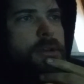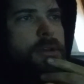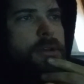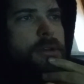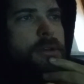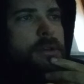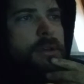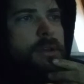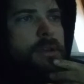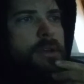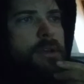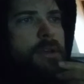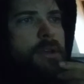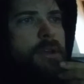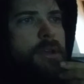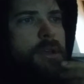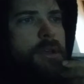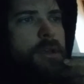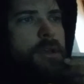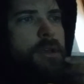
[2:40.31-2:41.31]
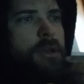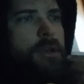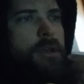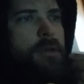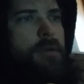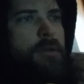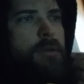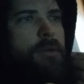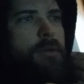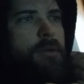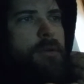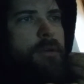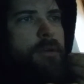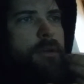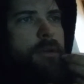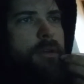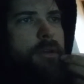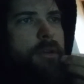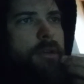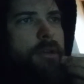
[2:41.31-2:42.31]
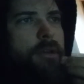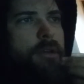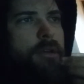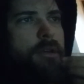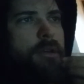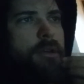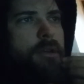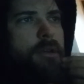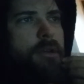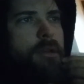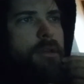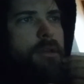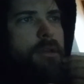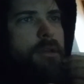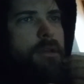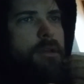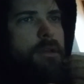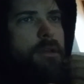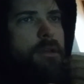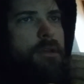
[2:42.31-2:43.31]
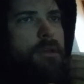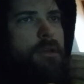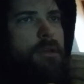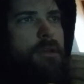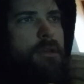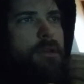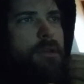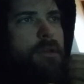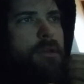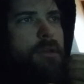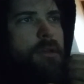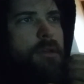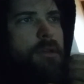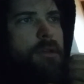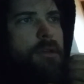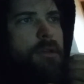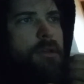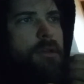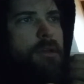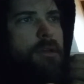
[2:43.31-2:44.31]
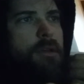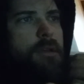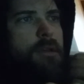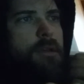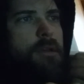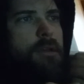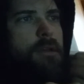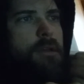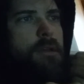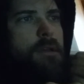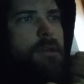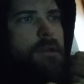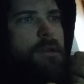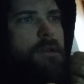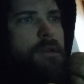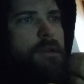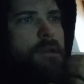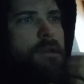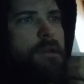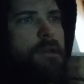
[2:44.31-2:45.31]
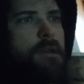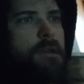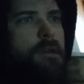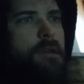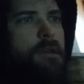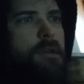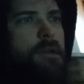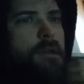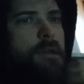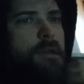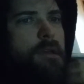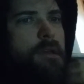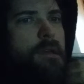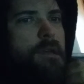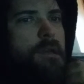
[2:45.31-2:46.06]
(silence)